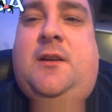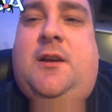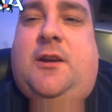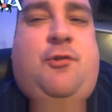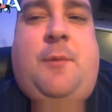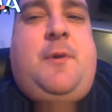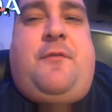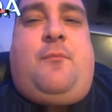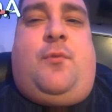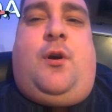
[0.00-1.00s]
Correct me if
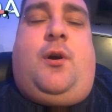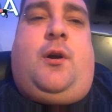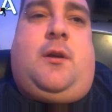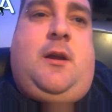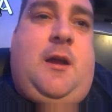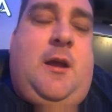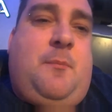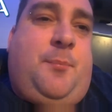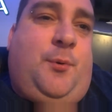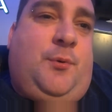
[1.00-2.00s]
I'm wrong,
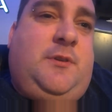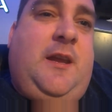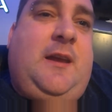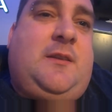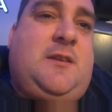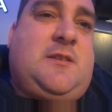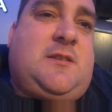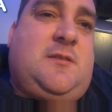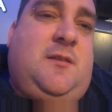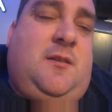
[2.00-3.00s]
but yeah,
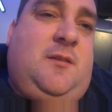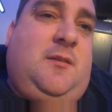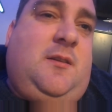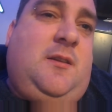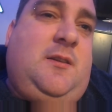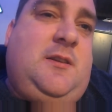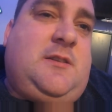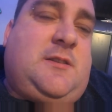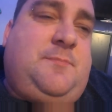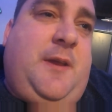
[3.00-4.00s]

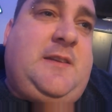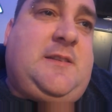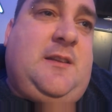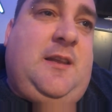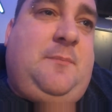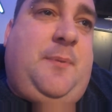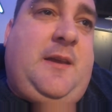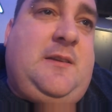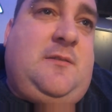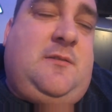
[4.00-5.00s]
it's basically
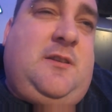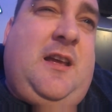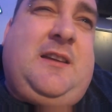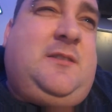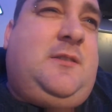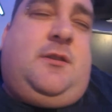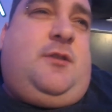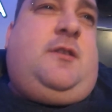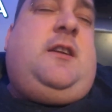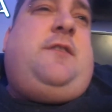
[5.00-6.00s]
like they
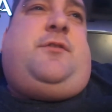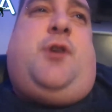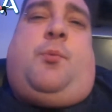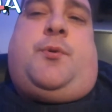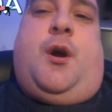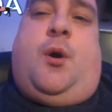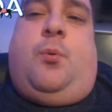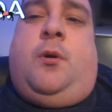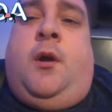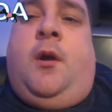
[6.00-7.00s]
either don't
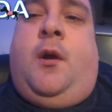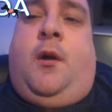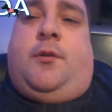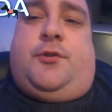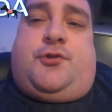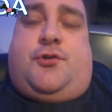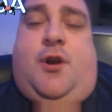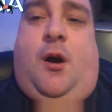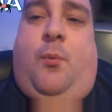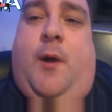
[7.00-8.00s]
know, they're just
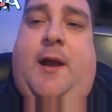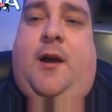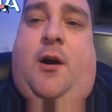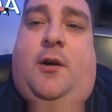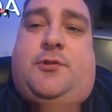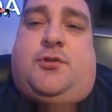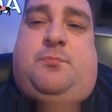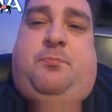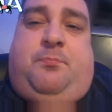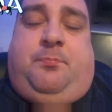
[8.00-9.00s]
not aware, or it's just
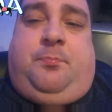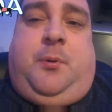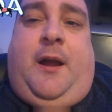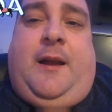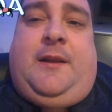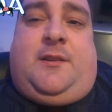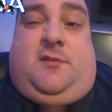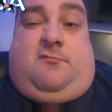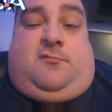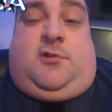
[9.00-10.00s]
blind,
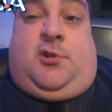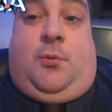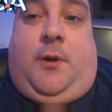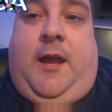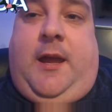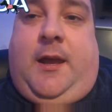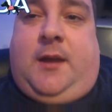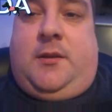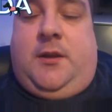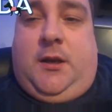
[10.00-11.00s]
don't
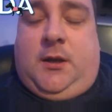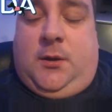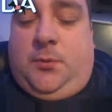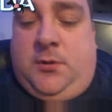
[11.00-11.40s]
care, you know.